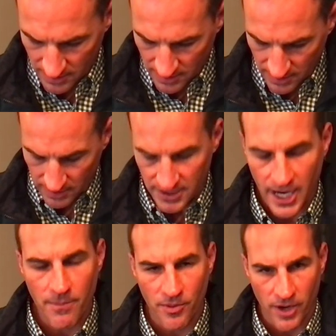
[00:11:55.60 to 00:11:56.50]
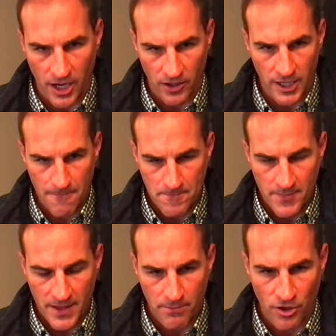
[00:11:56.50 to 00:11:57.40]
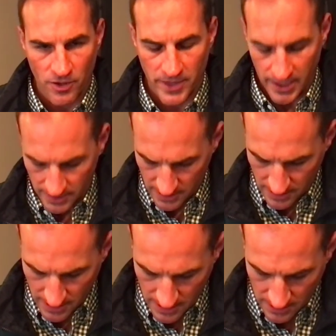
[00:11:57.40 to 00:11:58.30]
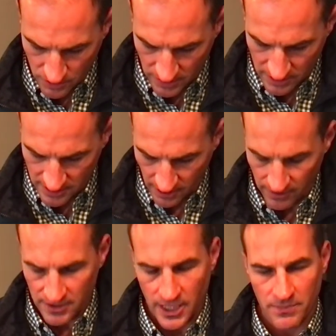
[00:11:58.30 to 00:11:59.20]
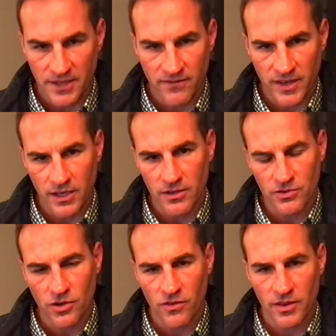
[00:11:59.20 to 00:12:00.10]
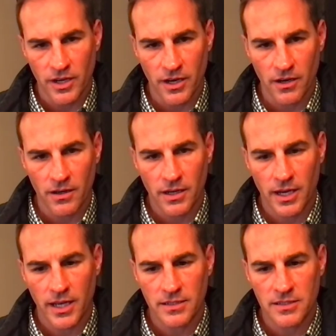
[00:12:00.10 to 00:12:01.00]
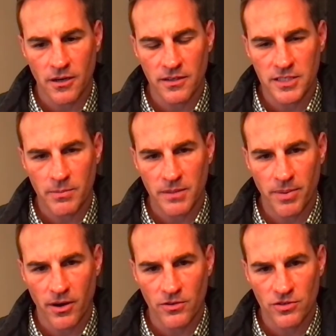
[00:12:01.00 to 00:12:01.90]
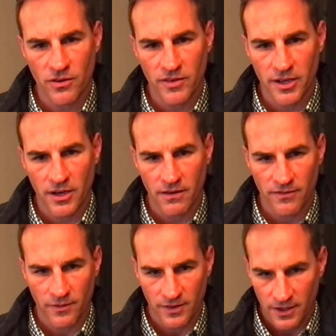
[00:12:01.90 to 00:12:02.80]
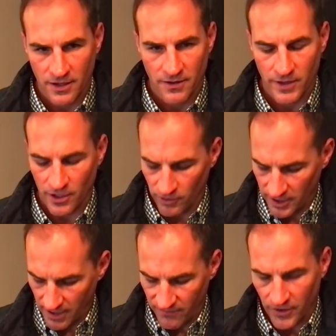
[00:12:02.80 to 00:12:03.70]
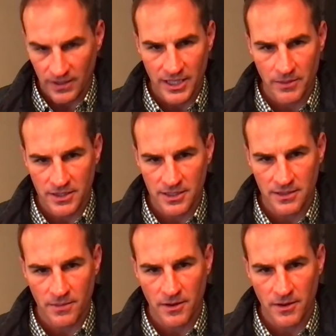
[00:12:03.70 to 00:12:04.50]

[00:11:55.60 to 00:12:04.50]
a temporary permit to start accepting vehicles over there and start accepting parts over there. We agree to have very limited